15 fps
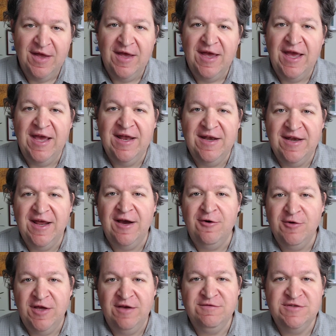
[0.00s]
It now
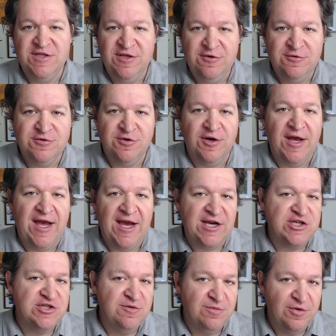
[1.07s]
gives the user
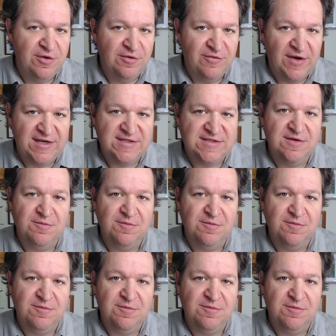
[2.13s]
actionable advice